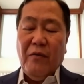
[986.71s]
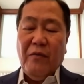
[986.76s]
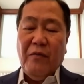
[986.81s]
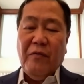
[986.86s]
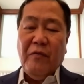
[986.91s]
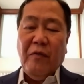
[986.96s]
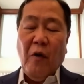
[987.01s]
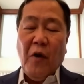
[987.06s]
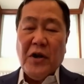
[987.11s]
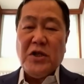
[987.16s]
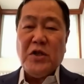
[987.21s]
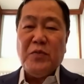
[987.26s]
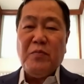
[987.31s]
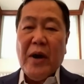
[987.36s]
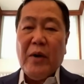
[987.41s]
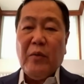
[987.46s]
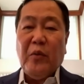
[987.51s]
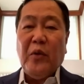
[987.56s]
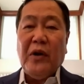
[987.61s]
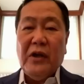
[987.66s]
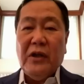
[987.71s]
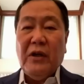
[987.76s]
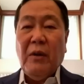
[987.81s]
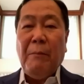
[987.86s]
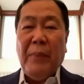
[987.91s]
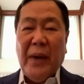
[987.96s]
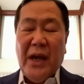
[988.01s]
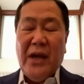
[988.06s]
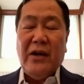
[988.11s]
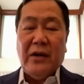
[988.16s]
forced by world
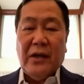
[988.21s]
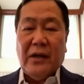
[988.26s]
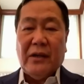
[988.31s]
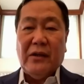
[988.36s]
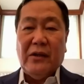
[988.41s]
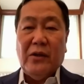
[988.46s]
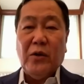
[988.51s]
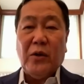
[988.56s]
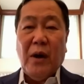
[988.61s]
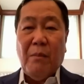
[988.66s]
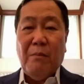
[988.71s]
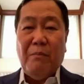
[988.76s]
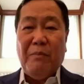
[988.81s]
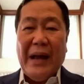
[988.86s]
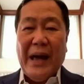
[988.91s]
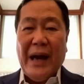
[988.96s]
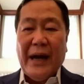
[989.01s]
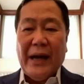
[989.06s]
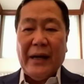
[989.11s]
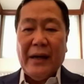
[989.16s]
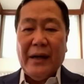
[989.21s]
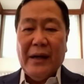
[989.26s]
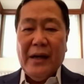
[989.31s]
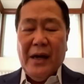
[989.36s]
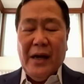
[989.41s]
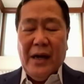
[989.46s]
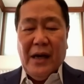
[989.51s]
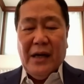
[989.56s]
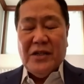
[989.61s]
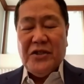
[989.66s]
opinion to comply.
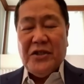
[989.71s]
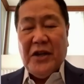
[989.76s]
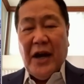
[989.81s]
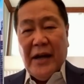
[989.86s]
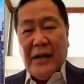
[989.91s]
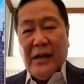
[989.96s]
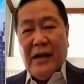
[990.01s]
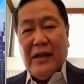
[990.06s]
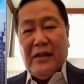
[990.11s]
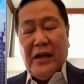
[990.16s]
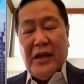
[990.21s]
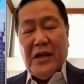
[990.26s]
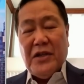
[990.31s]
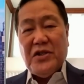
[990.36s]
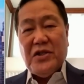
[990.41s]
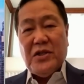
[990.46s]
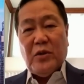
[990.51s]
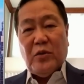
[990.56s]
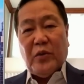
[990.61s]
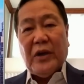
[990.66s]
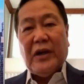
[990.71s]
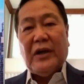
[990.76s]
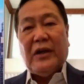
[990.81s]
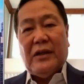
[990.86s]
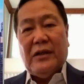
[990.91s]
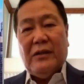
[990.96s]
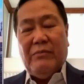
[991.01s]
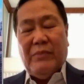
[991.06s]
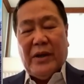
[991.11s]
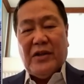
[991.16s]
China needs the world
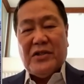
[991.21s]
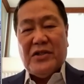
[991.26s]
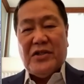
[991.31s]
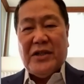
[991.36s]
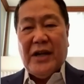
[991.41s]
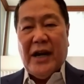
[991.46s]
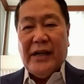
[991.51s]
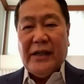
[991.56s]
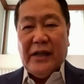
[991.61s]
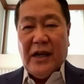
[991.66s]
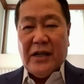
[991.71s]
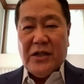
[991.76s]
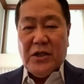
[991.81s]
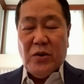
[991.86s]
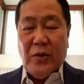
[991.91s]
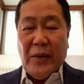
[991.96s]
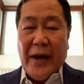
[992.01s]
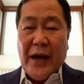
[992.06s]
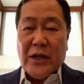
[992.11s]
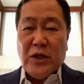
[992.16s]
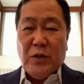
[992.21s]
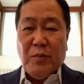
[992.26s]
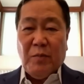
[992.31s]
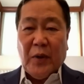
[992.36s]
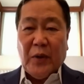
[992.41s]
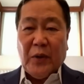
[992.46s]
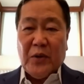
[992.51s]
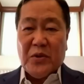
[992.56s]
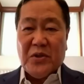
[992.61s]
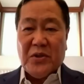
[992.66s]
because China has to
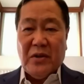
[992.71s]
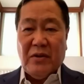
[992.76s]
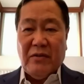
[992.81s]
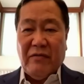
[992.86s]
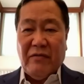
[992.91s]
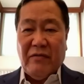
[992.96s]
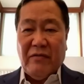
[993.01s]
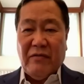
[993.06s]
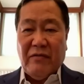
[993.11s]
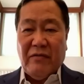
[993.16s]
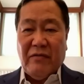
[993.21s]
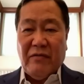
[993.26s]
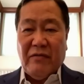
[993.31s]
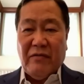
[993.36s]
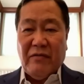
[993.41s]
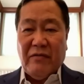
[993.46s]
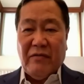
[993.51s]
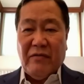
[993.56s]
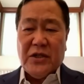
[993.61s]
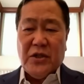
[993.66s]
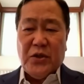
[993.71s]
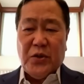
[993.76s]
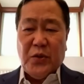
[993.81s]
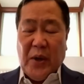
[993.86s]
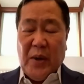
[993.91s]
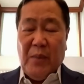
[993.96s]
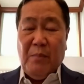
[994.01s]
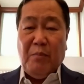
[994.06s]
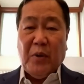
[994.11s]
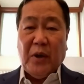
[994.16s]
export to survive, it has to
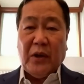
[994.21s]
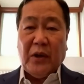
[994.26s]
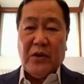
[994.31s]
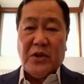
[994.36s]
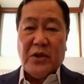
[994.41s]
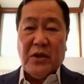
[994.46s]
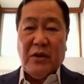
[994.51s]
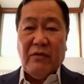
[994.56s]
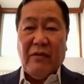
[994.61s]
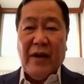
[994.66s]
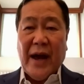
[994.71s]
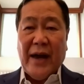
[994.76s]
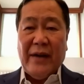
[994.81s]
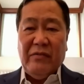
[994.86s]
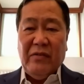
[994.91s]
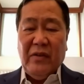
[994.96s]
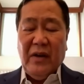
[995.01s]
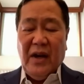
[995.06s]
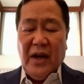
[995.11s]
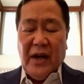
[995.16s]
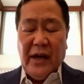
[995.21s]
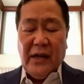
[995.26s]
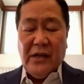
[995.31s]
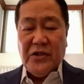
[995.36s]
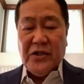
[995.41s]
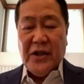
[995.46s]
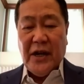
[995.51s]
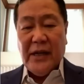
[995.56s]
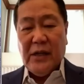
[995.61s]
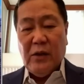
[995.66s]
import to survive, and
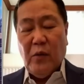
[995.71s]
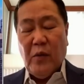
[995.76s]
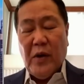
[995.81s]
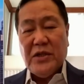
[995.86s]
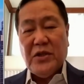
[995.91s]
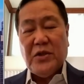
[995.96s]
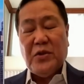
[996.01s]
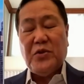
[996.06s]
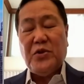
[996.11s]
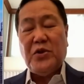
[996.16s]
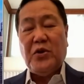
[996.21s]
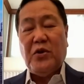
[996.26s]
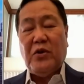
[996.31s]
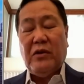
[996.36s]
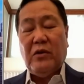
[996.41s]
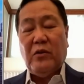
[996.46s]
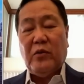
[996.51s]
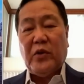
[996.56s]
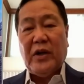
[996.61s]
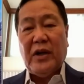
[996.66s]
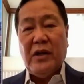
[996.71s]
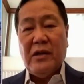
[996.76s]
China wants to show the world